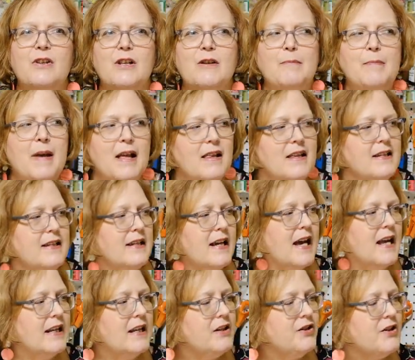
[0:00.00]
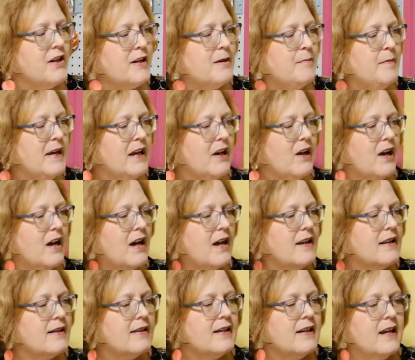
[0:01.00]
La Belladonna just
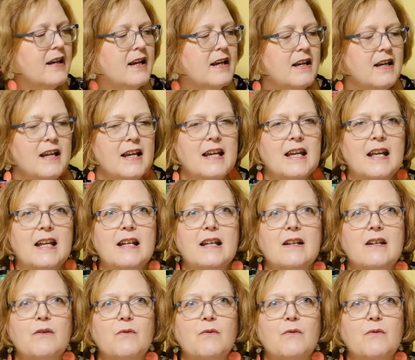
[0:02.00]
because it,